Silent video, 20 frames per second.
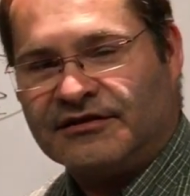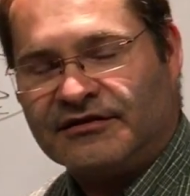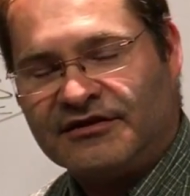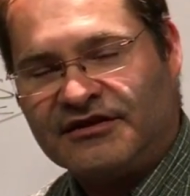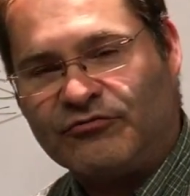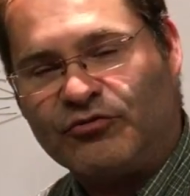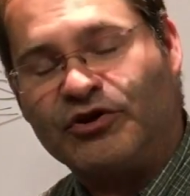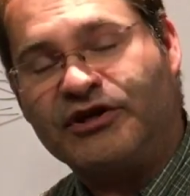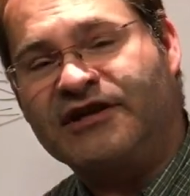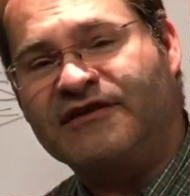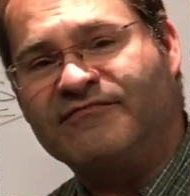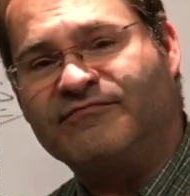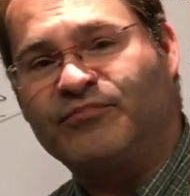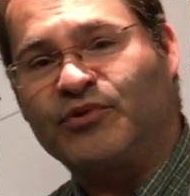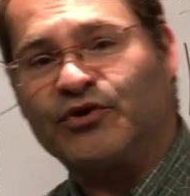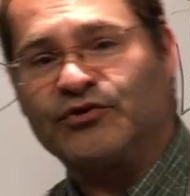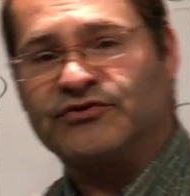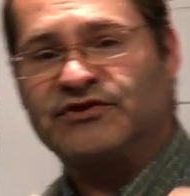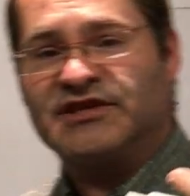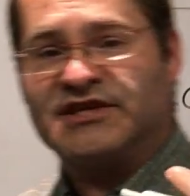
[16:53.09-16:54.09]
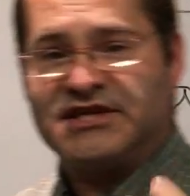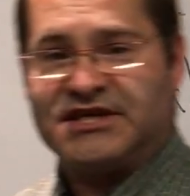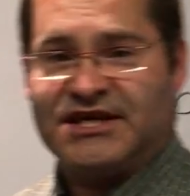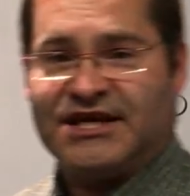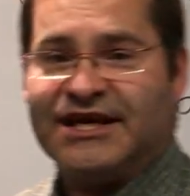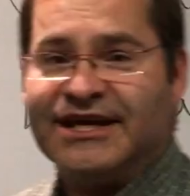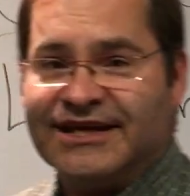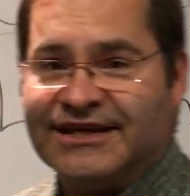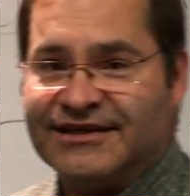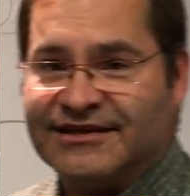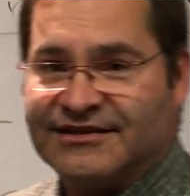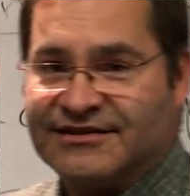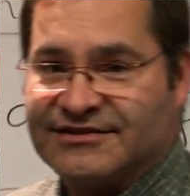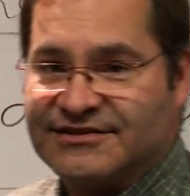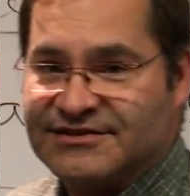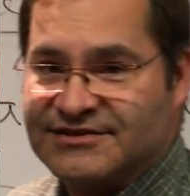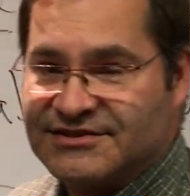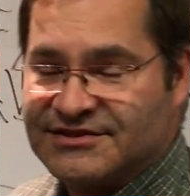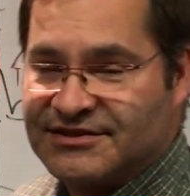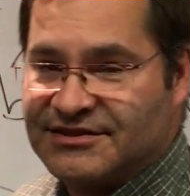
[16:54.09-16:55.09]
that will give birth to
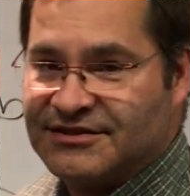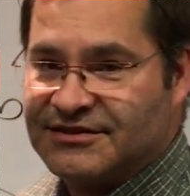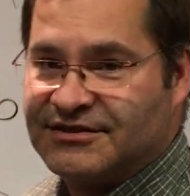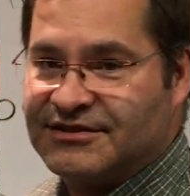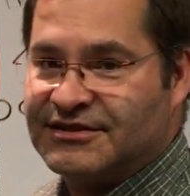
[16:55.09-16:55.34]
kings,